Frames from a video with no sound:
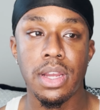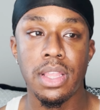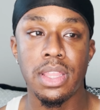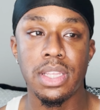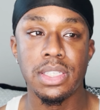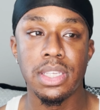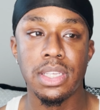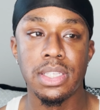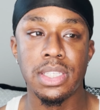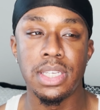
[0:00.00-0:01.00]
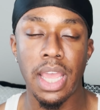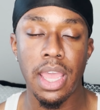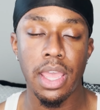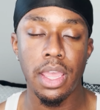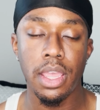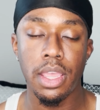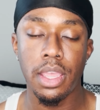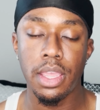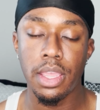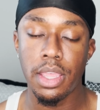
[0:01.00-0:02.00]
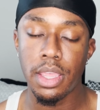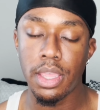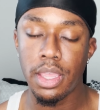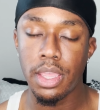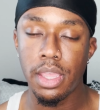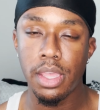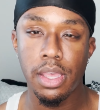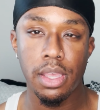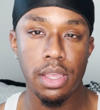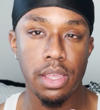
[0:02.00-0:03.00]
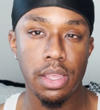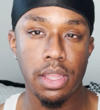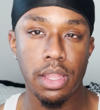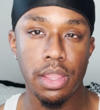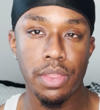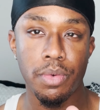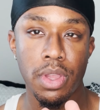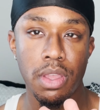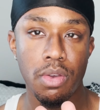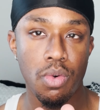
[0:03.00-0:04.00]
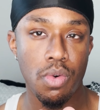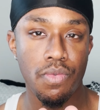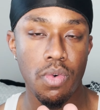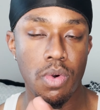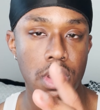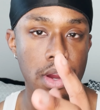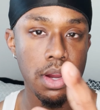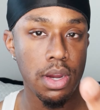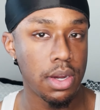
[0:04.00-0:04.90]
this is day 3 or 4,